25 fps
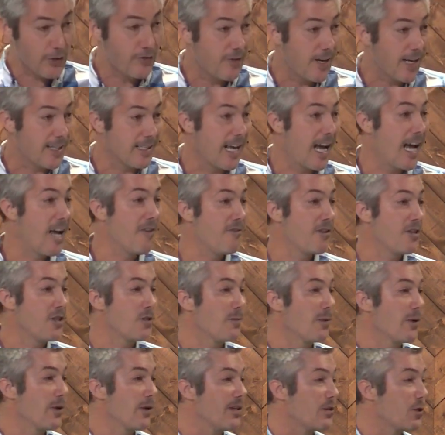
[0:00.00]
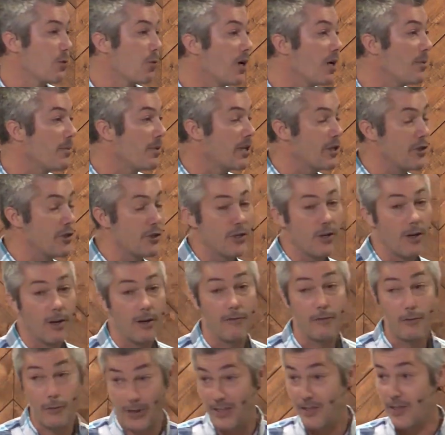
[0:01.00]
In fact, I have experienced quite a bit
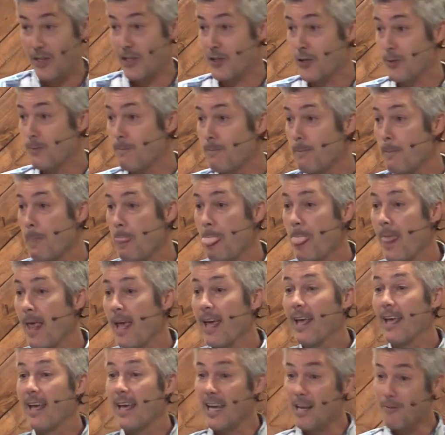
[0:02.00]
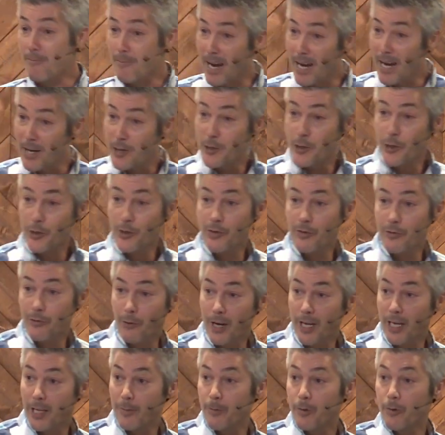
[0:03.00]
of transition in my church in
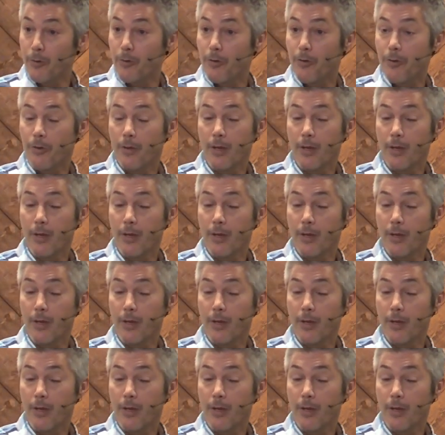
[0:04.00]
Frankenmuth.